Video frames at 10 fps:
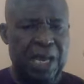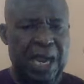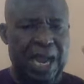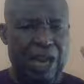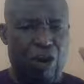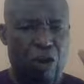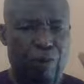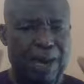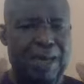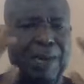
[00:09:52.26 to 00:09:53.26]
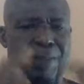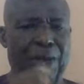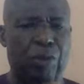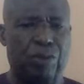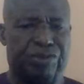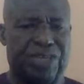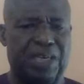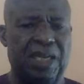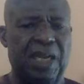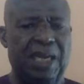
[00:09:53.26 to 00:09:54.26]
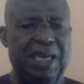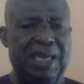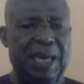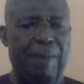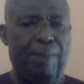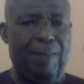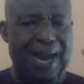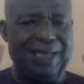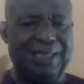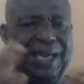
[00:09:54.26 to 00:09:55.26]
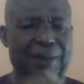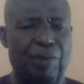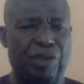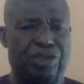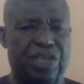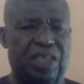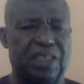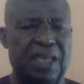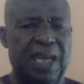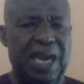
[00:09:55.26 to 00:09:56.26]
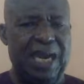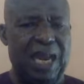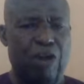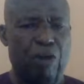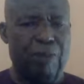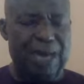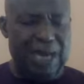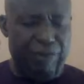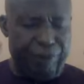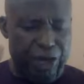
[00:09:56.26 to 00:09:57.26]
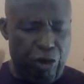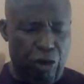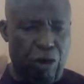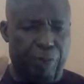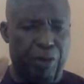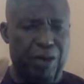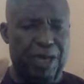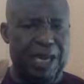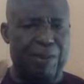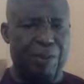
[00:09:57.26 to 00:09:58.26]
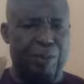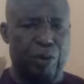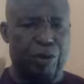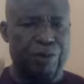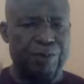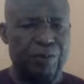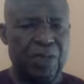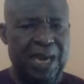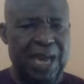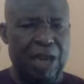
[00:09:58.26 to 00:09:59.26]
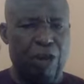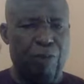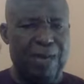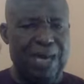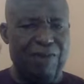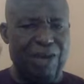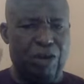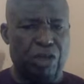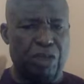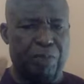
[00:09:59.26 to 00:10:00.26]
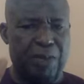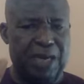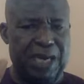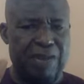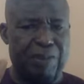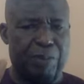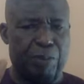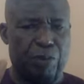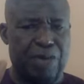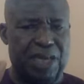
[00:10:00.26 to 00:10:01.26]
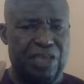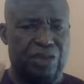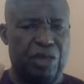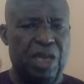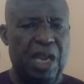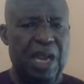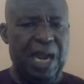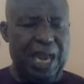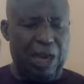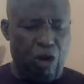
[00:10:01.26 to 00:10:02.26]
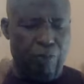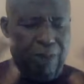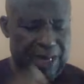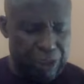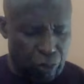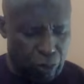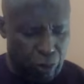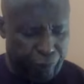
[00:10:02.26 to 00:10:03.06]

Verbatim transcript: I command them be loosed in the mighty name of Jesus. And I command every yoke upon their life be broken. And I command every cause upon their life be broken and destroyed. And I command them to go